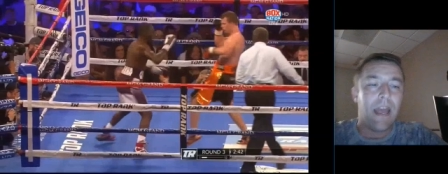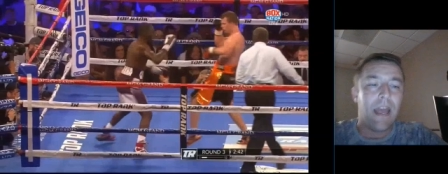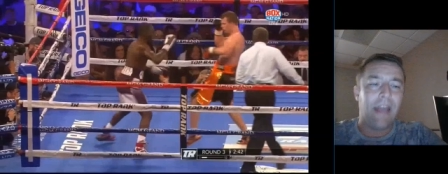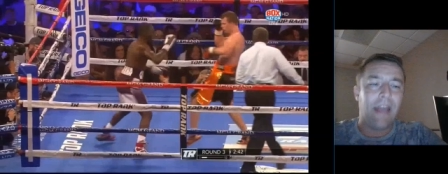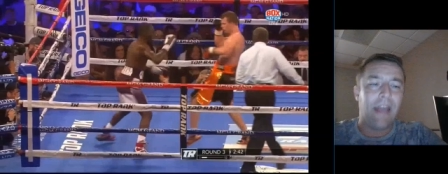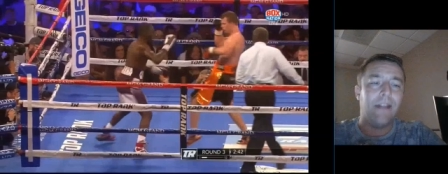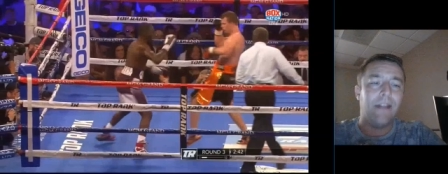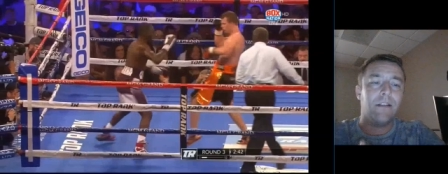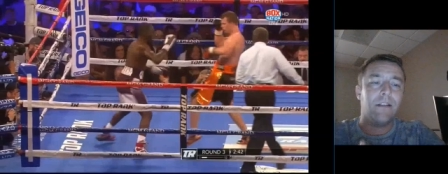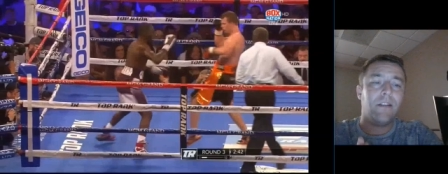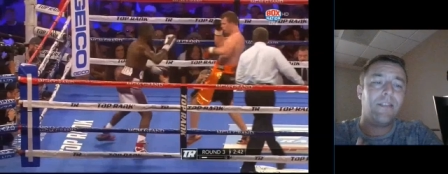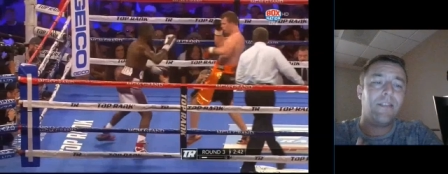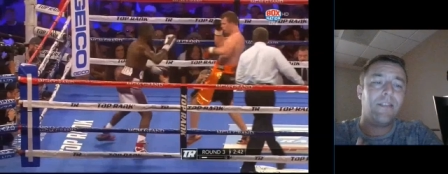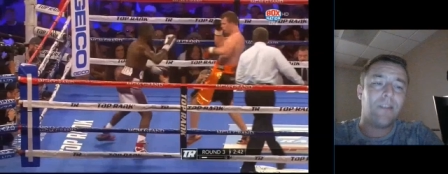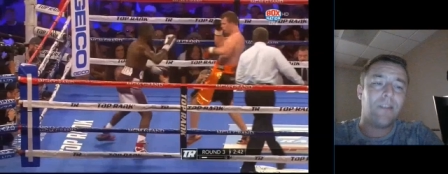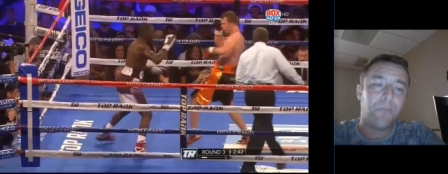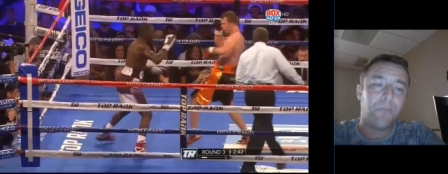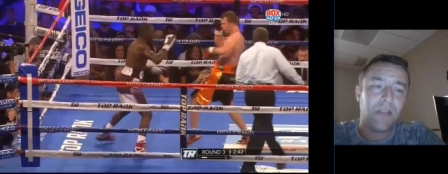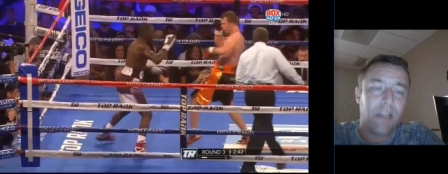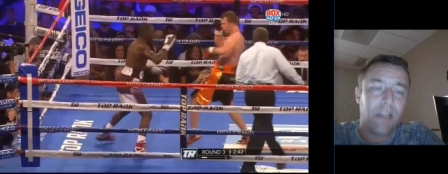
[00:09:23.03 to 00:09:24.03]
And this is
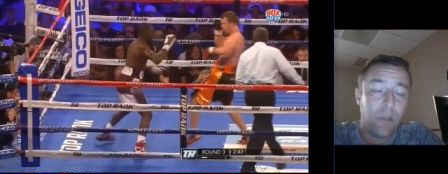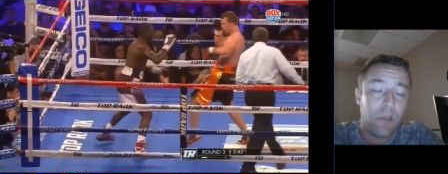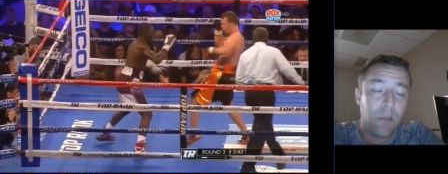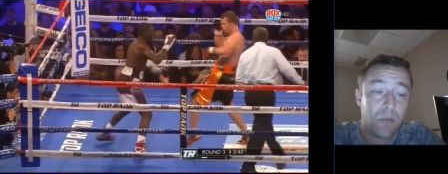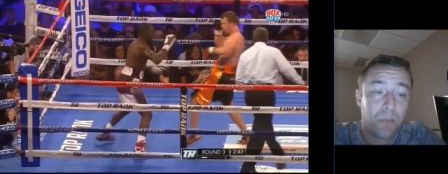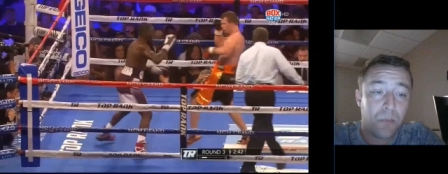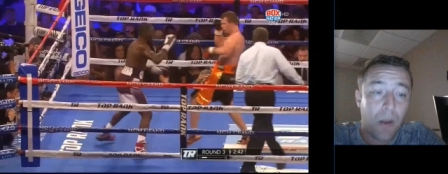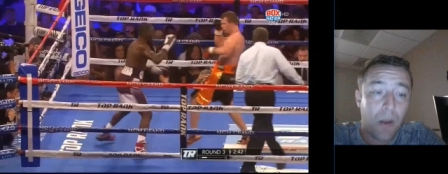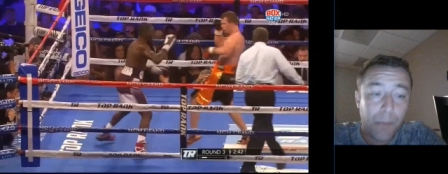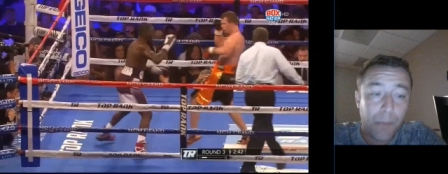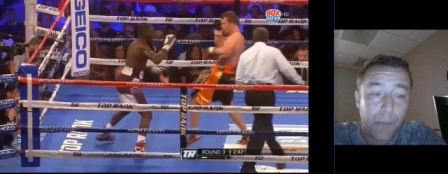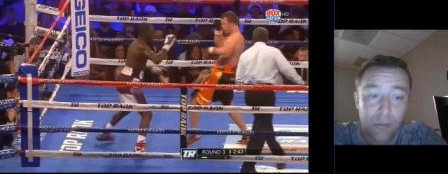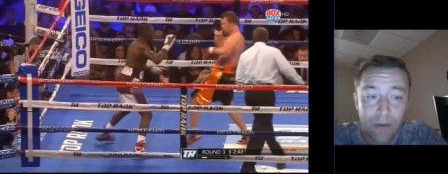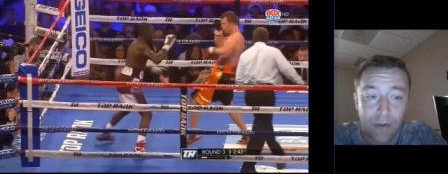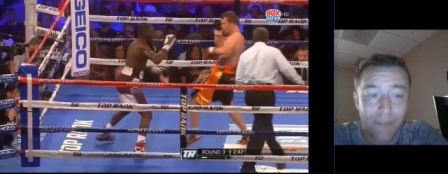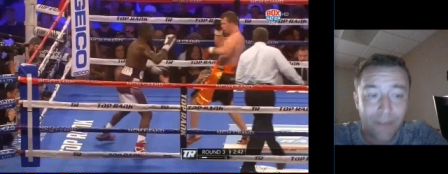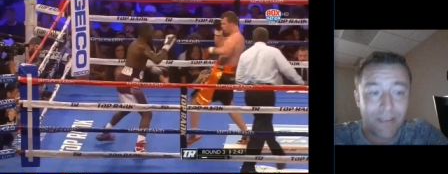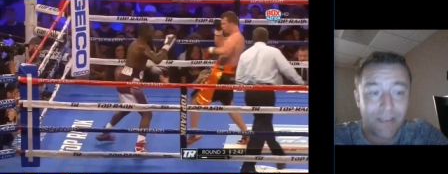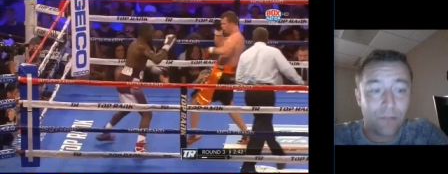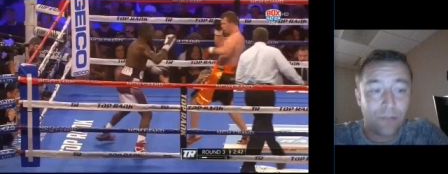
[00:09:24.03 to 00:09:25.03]
something that he was
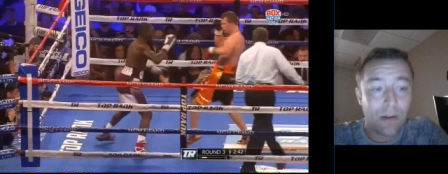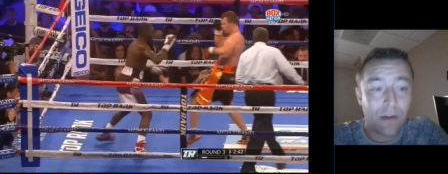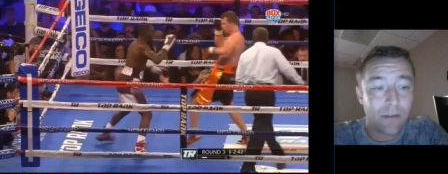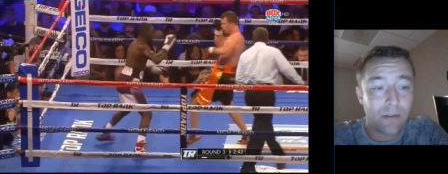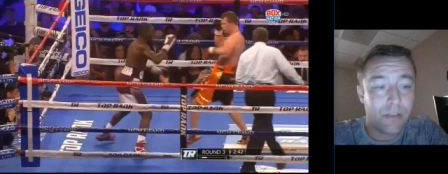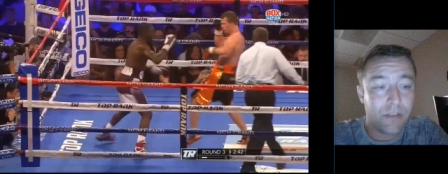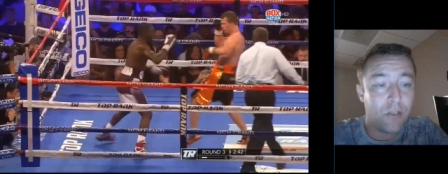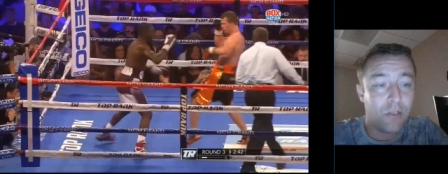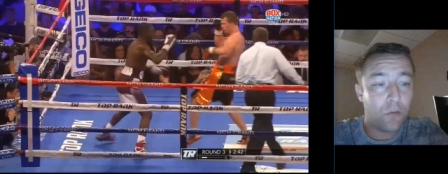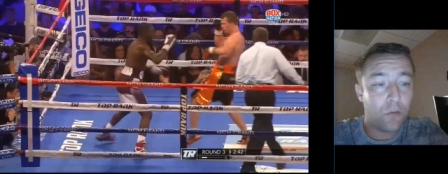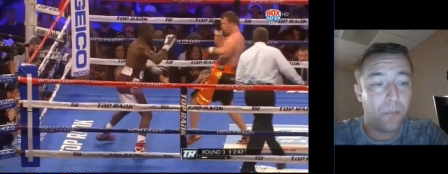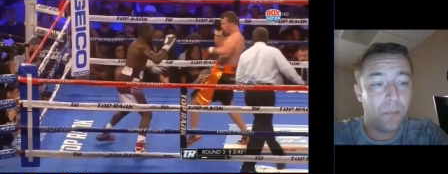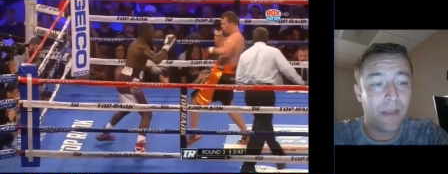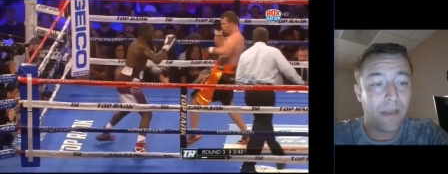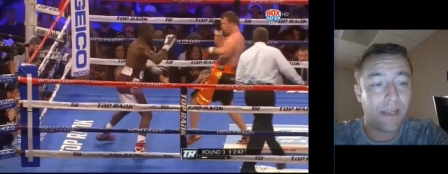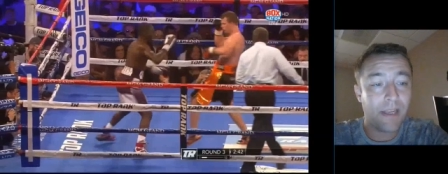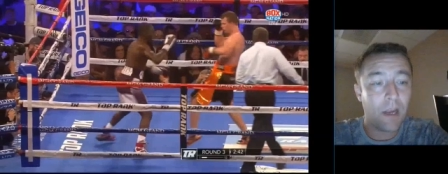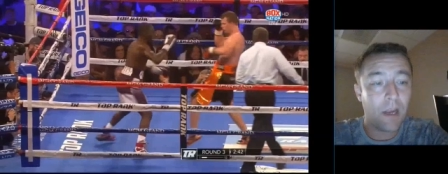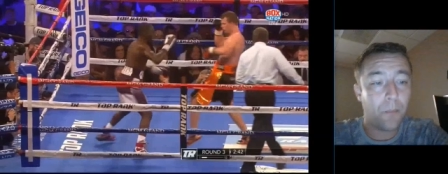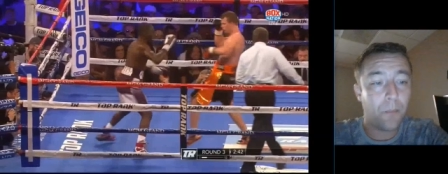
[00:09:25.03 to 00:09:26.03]
popularizing in round two,
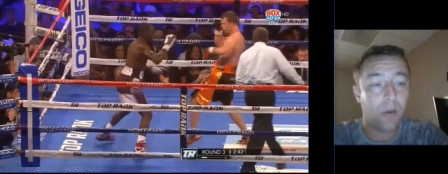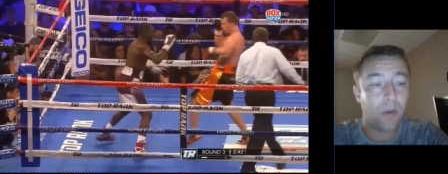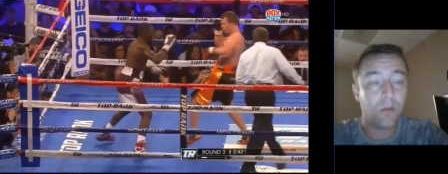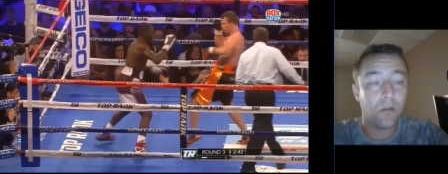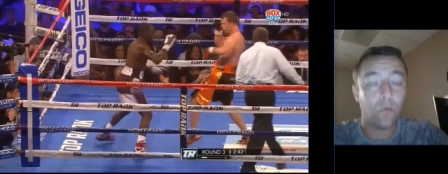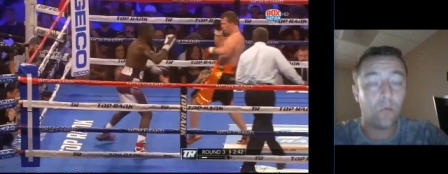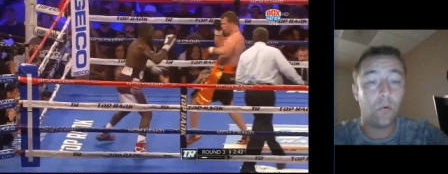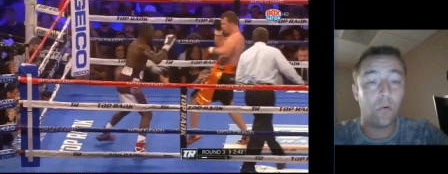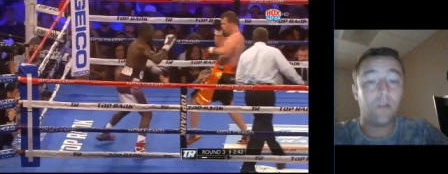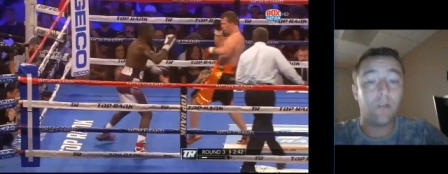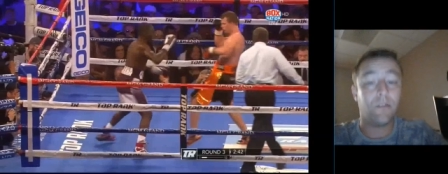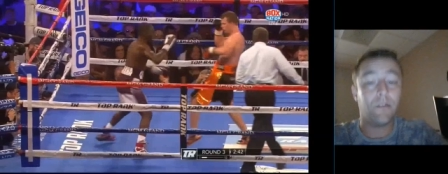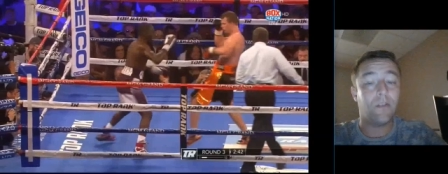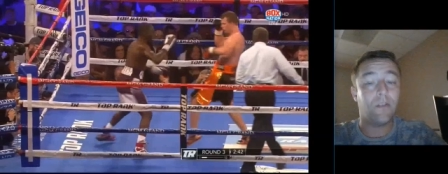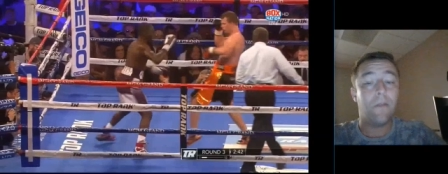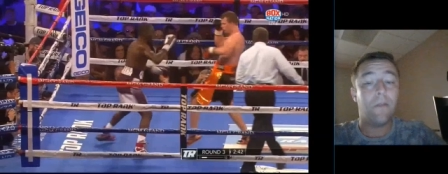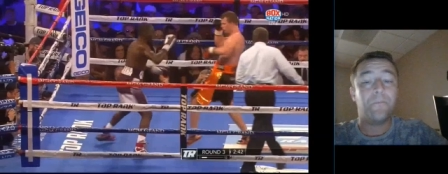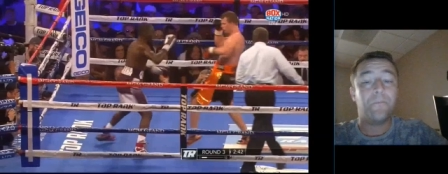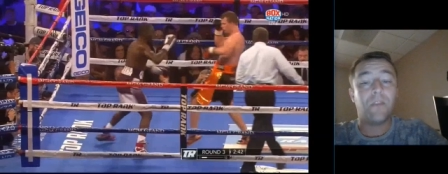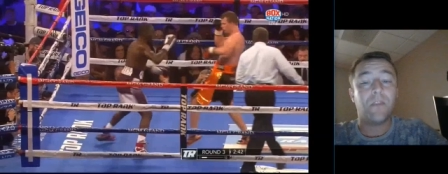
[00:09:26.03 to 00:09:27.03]
picking up on Horn's
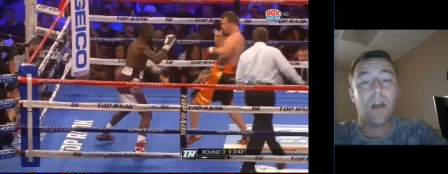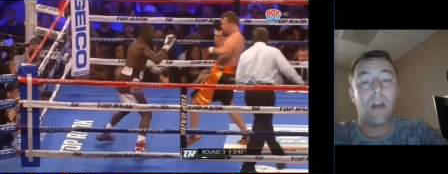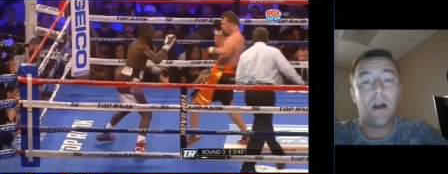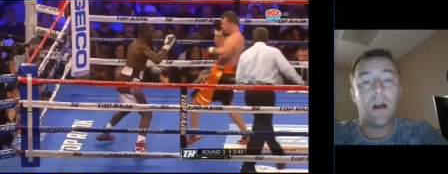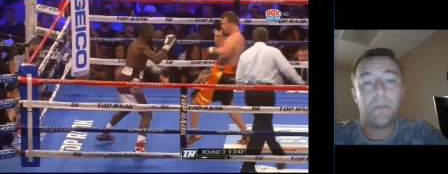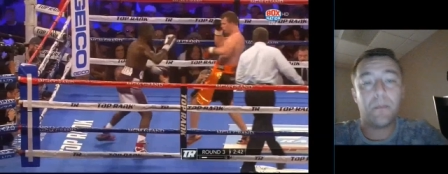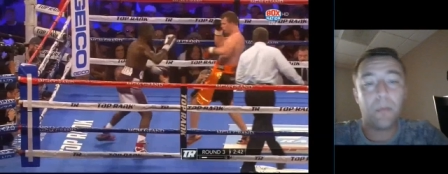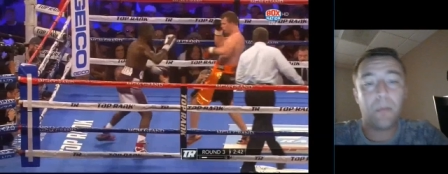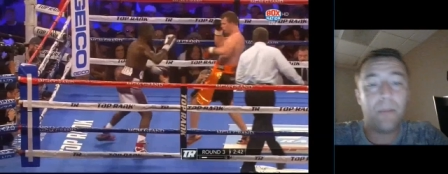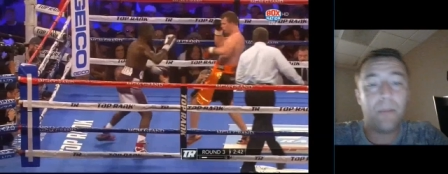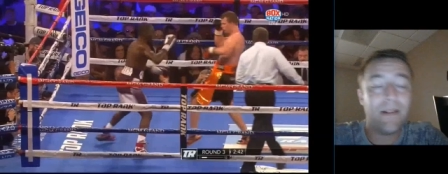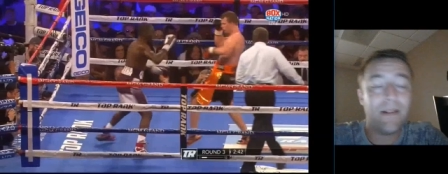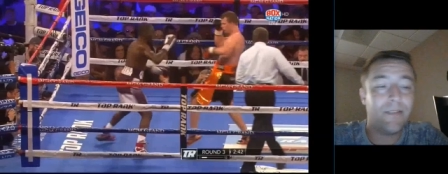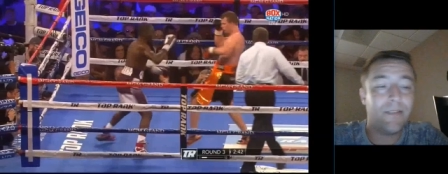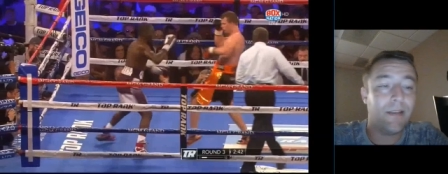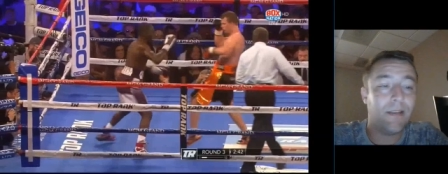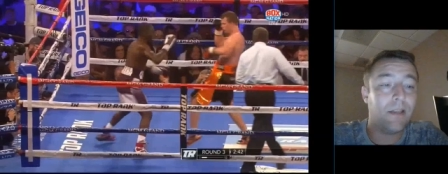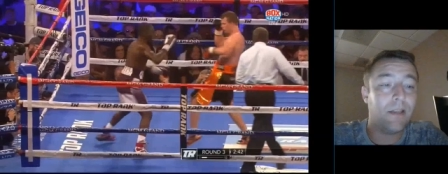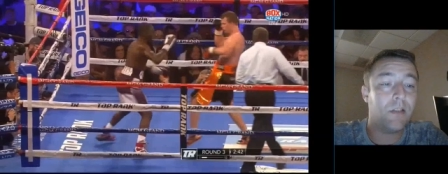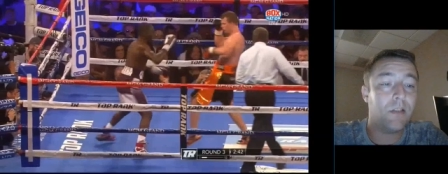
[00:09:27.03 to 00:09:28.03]
Uh,
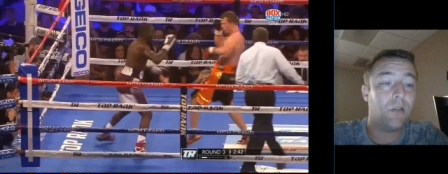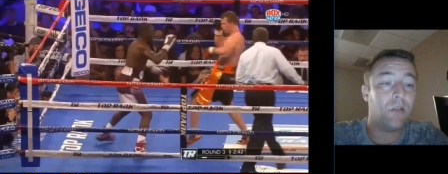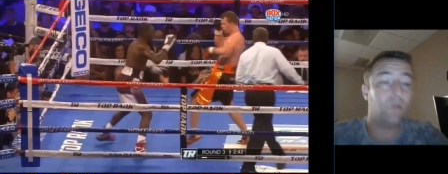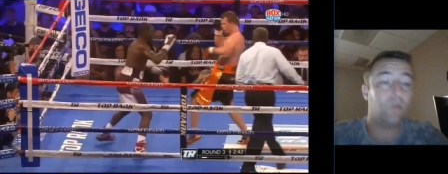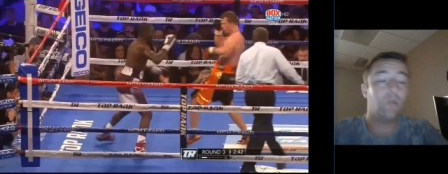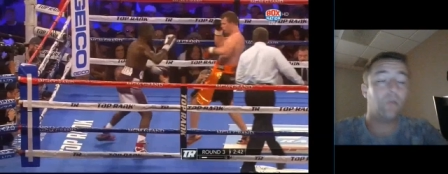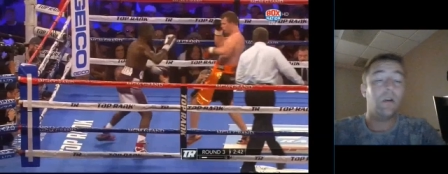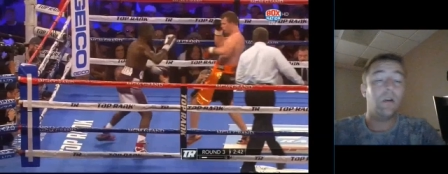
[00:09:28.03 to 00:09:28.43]
propensity to